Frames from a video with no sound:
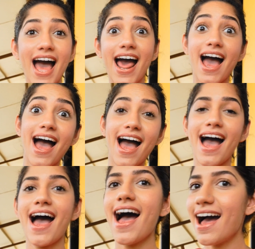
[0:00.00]

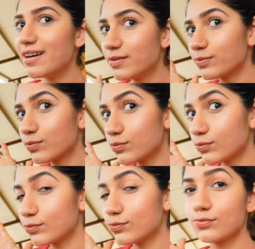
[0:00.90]
Ta-da! All done.
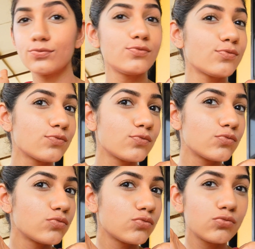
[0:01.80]
I hope you
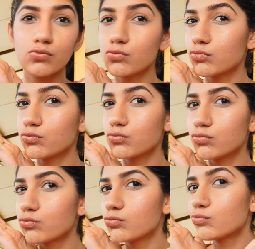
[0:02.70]
guys like this
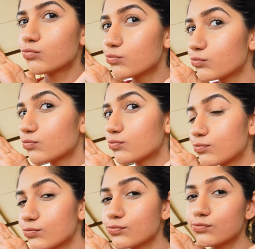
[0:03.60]
look
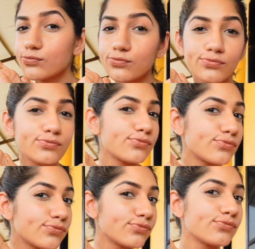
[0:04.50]
as much as I
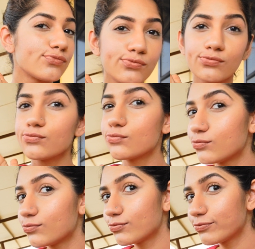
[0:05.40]
love creating it for you